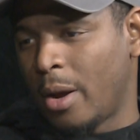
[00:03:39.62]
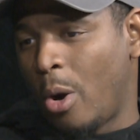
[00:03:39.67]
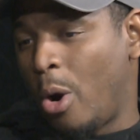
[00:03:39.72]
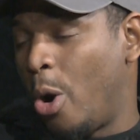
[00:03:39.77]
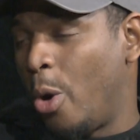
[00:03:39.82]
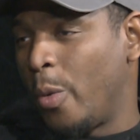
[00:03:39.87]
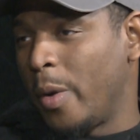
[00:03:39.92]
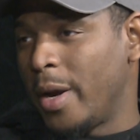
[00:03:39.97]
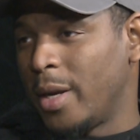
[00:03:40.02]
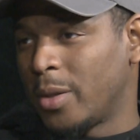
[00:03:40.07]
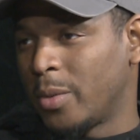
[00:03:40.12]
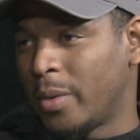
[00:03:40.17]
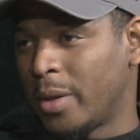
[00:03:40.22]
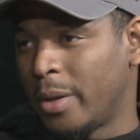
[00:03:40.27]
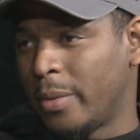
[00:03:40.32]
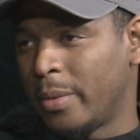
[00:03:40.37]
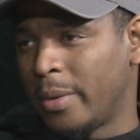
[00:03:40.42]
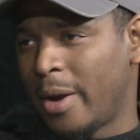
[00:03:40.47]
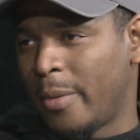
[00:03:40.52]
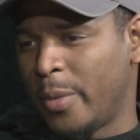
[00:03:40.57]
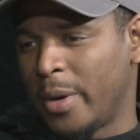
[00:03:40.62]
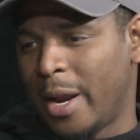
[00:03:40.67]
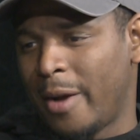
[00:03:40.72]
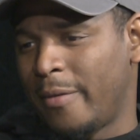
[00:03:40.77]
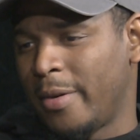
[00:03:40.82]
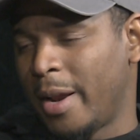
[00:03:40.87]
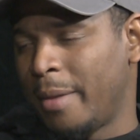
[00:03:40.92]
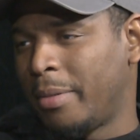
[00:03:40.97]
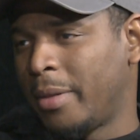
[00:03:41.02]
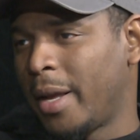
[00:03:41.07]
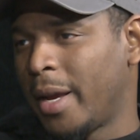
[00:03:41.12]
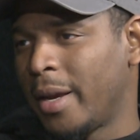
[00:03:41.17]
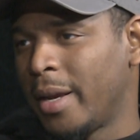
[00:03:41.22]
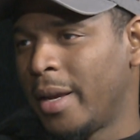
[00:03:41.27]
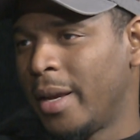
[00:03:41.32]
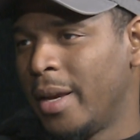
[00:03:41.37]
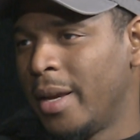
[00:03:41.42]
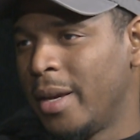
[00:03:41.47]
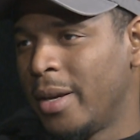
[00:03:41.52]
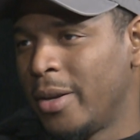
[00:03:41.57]
always wherever they play,
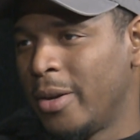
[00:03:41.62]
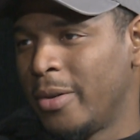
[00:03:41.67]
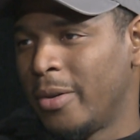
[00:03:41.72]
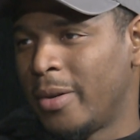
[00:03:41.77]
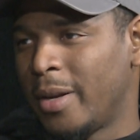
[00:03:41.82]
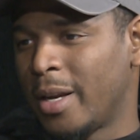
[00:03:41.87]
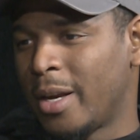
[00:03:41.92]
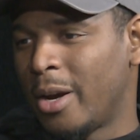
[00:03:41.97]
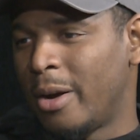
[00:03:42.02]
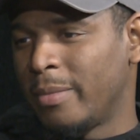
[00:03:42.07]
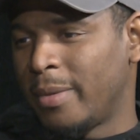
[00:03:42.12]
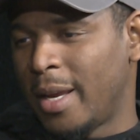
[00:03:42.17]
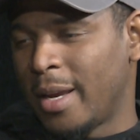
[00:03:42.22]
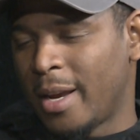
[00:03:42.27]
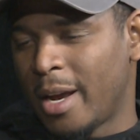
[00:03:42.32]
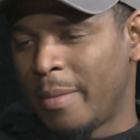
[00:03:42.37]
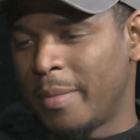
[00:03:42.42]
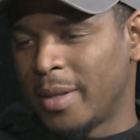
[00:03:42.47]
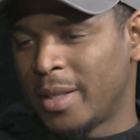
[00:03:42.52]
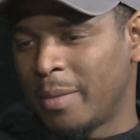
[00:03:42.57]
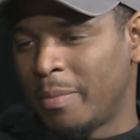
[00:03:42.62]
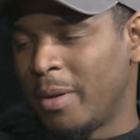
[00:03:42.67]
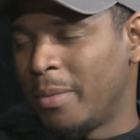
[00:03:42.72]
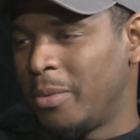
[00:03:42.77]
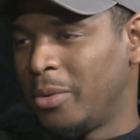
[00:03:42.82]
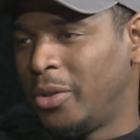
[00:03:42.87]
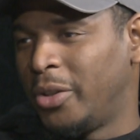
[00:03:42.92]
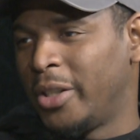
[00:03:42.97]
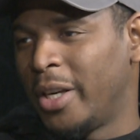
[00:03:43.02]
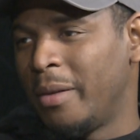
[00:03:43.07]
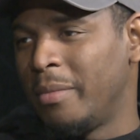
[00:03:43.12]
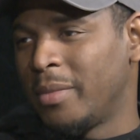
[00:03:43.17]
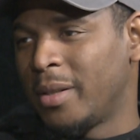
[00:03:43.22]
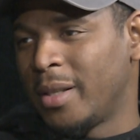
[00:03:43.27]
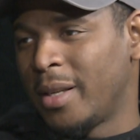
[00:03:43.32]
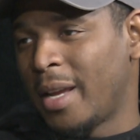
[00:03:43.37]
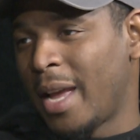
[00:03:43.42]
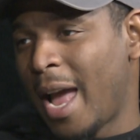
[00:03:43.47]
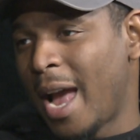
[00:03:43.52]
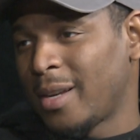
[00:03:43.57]
they come into people's gyms
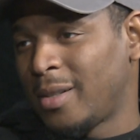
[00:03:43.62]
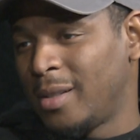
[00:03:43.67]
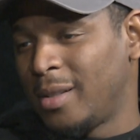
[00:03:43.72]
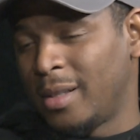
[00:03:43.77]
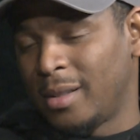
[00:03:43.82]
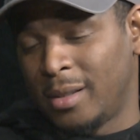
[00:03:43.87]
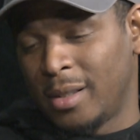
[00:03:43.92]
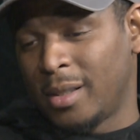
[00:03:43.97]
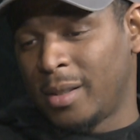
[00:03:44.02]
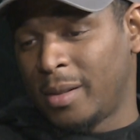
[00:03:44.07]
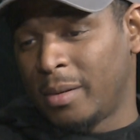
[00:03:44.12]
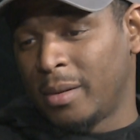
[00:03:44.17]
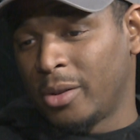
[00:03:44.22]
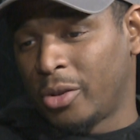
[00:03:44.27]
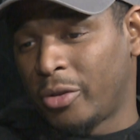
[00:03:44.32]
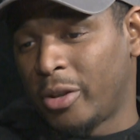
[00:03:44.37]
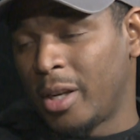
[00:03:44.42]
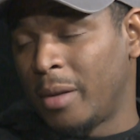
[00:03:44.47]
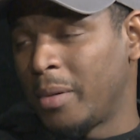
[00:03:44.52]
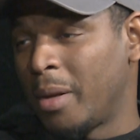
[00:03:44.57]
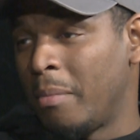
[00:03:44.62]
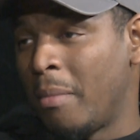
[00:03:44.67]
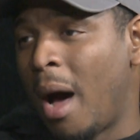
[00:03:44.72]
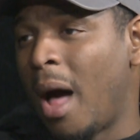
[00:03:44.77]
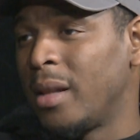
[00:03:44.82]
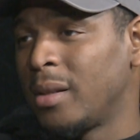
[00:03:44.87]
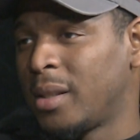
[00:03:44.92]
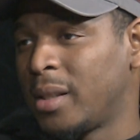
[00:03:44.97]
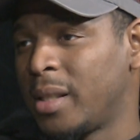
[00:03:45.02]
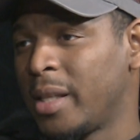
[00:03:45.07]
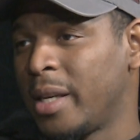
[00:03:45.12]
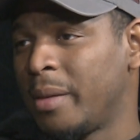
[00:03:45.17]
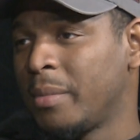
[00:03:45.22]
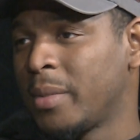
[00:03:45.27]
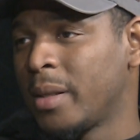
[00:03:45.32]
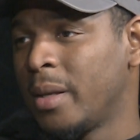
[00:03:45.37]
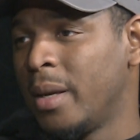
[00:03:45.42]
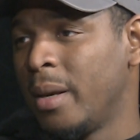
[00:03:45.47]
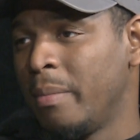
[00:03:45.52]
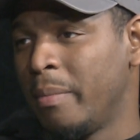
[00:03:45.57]
and they actually just straight up demolish
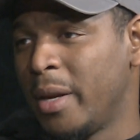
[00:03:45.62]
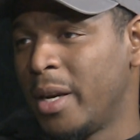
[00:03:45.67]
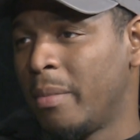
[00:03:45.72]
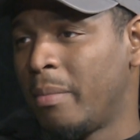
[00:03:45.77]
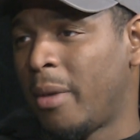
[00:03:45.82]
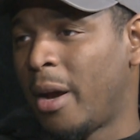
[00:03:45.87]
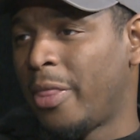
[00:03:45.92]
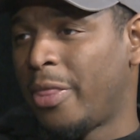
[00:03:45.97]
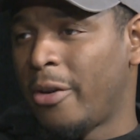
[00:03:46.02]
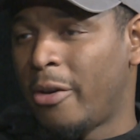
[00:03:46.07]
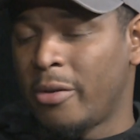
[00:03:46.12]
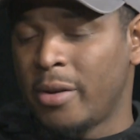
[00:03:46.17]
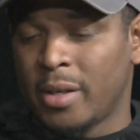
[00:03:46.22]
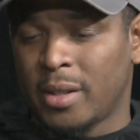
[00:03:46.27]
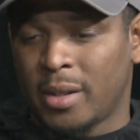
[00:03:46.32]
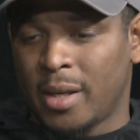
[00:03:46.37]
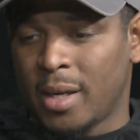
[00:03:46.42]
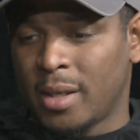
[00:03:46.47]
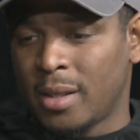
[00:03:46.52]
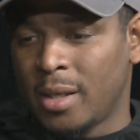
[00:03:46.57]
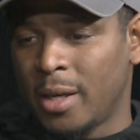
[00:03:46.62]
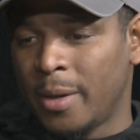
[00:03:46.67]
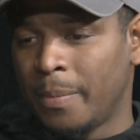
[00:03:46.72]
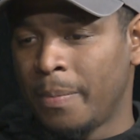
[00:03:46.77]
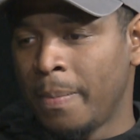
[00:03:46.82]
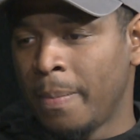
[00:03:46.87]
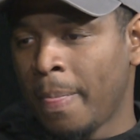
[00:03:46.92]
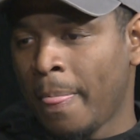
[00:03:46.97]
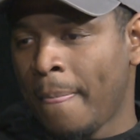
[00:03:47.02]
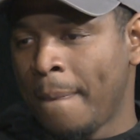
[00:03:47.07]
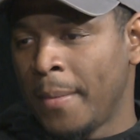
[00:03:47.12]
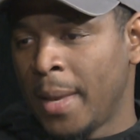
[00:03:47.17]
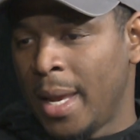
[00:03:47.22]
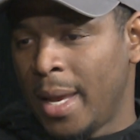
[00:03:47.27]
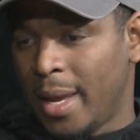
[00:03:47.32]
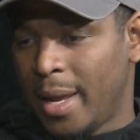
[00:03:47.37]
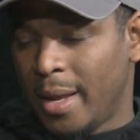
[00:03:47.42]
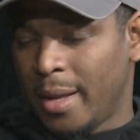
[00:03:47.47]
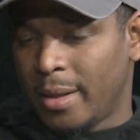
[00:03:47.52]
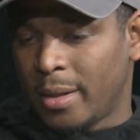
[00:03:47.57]
teams, beat them by 30, 60,
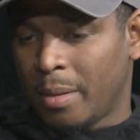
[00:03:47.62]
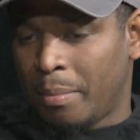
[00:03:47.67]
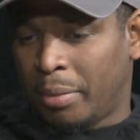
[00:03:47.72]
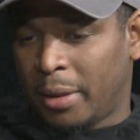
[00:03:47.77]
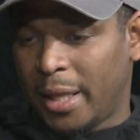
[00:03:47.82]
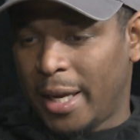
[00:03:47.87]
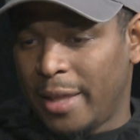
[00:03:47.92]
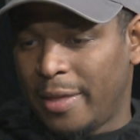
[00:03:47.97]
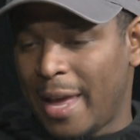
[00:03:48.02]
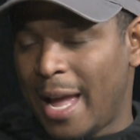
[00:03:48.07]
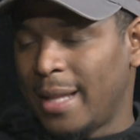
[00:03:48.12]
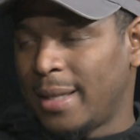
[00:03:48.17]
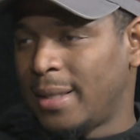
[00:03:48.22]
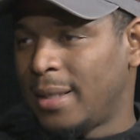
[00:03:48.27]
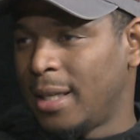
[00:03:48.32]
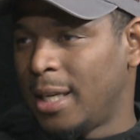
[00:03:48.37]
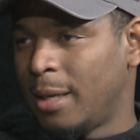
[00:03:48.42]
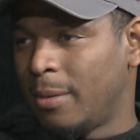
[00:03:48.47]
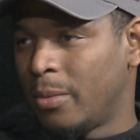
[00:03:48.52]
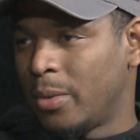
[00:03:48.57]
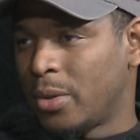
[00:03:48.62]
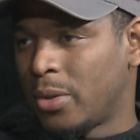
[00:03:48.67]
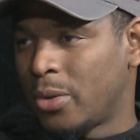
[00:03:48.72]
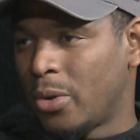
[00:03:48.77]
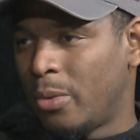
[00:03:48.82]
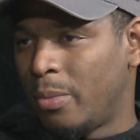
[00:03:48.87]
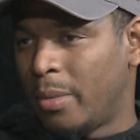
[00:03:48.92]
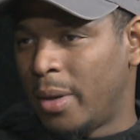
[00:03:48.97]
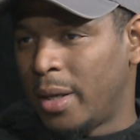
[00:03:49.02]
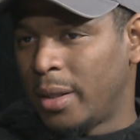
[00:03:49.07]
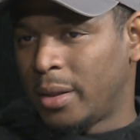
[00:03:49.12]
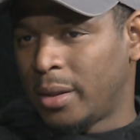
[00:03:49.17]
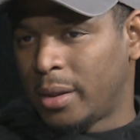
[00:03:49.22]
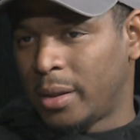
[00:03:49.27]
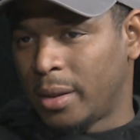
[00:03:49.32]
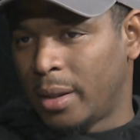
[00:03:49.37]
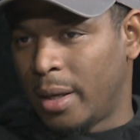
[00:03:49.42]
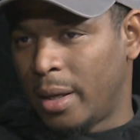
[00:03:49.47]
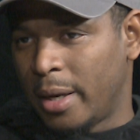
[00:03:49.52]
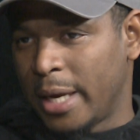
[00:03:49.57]
and to play that team with so
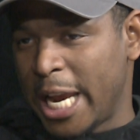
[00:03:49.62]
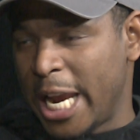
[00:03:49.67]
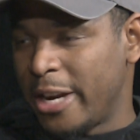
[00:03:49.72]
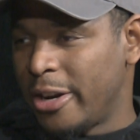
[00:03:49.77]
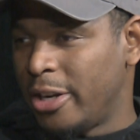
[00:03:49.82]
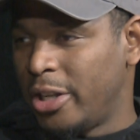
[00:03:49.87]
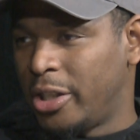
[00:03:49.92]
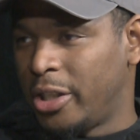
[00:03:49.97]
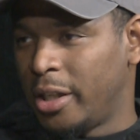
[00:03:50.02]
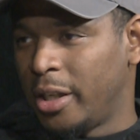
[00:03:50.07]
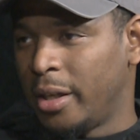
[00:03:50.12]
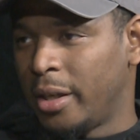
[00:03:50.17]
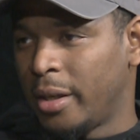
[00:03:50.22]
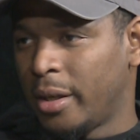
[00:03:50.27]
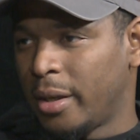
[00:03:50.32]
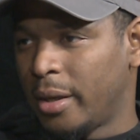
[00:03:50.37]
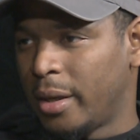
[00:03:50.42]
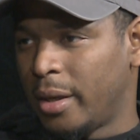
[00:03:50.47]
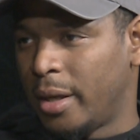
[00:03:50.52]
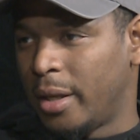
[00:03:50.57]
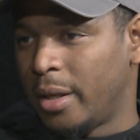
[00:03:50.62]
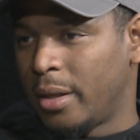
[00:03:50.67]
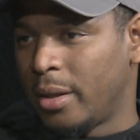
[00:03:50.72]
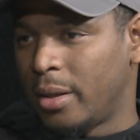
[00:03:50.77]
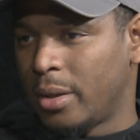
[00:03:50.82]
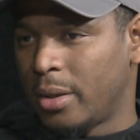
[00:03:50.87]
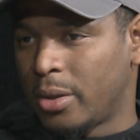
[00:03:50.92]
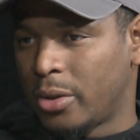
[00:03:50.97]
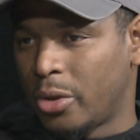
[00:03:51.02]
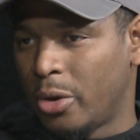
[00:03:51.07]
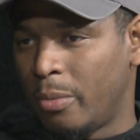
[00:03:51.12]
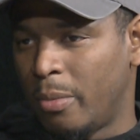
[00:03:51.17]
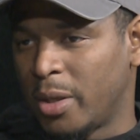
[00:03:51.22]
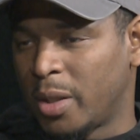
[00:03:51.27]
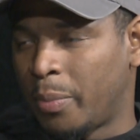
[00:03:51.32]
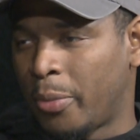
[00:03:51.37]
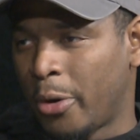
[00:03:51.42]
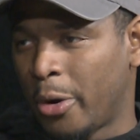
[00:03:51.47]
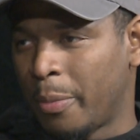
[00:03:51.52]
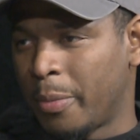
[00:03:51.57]
much energy and so
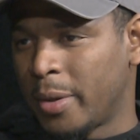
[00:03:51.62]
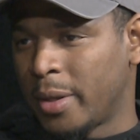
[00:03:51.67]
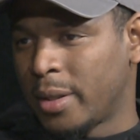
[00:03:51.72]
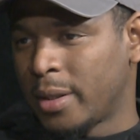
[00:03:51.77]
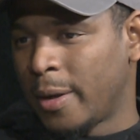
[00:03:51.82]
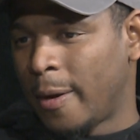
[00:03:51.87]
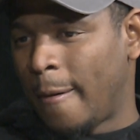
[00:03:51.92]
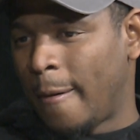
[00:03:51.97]
much purpose,